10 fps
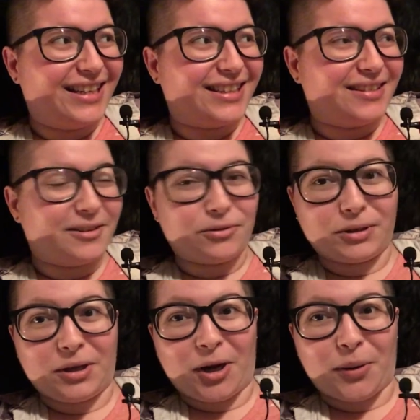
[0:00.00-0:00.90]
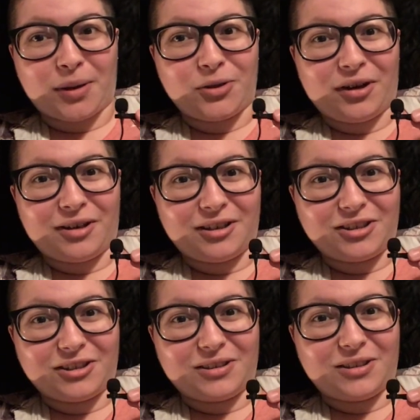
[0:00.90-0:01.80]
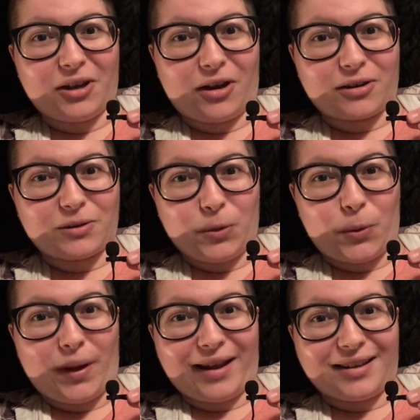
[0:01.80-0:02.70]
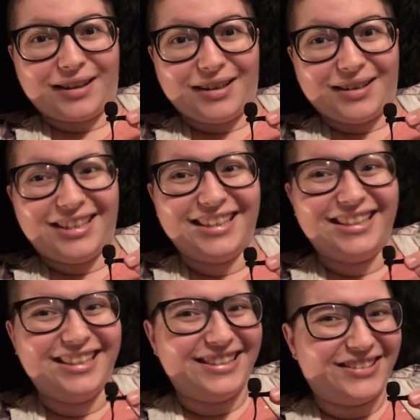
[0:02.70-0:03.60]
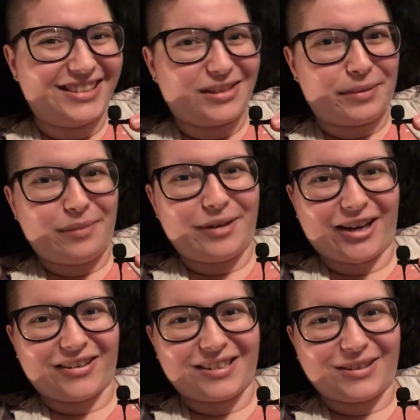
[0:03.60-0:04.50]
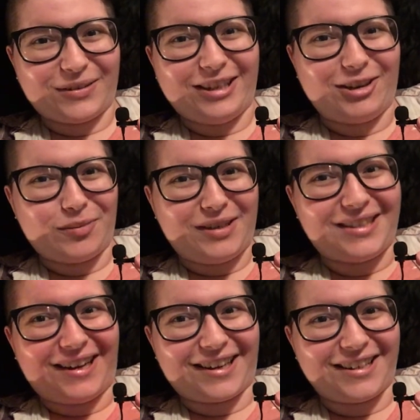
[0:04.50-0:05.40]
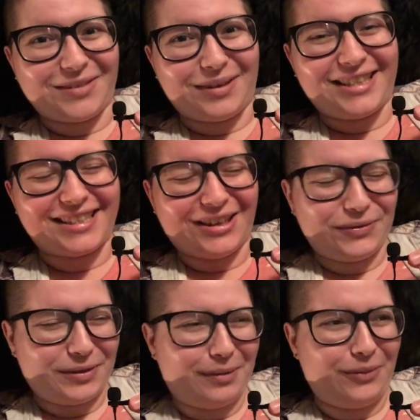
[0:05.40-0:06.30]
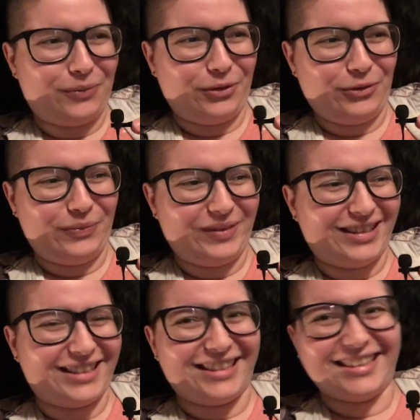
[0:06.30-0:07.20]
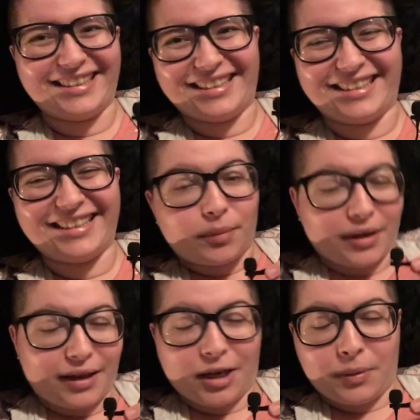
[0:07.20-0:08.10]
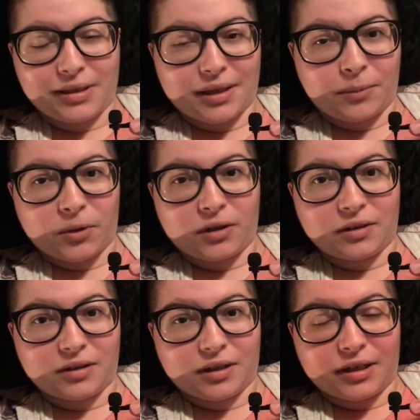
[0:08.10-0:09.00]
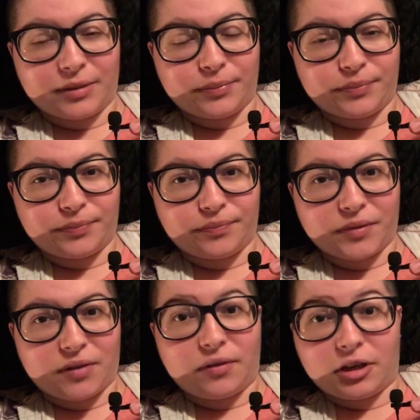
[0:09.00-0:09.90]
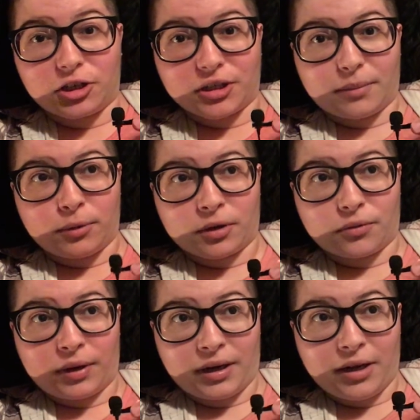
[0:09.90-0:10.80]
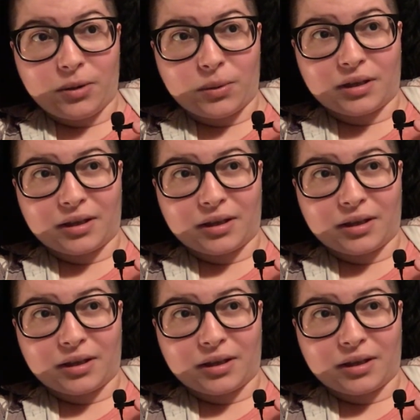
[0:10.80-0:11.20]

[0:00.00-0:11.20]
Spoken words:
this is really awkward trying to just talk so quietly so my parents don't hear me talking to myself in my room. But anyways, I'm going to finish that book right now and